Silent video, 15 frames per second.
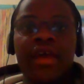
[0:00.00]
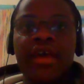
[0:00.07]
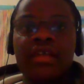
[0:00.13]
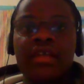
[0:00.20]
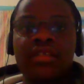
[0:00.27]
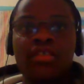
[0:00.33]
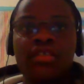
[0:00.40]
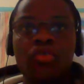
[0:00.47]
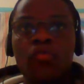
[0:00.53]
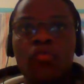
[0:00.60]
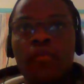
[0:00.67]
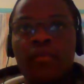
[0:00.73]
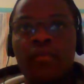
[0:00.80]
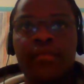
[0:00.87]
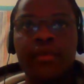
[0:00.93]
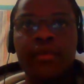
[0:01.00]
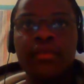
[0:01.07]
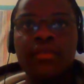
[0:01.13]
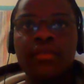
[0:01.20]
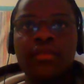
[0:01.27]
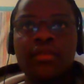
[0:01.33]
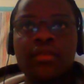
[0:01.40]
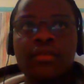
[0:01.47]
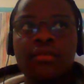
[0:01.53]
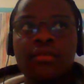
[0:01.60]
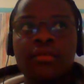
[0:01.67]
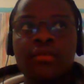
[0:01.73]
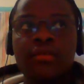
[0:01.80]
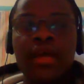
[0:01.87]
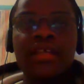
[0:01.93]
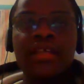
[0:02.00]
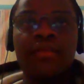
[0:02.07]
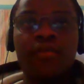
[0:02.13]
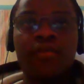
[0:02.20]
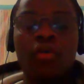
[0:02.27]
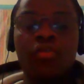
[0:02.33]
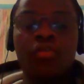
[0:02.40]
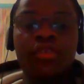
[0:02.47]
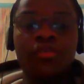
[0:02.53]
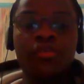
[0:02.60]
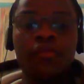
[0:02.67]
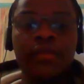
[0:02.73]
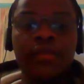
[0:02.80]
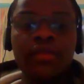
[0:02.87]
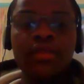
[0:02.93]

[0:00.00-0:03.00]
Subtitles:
two form fields, has a form with two fields.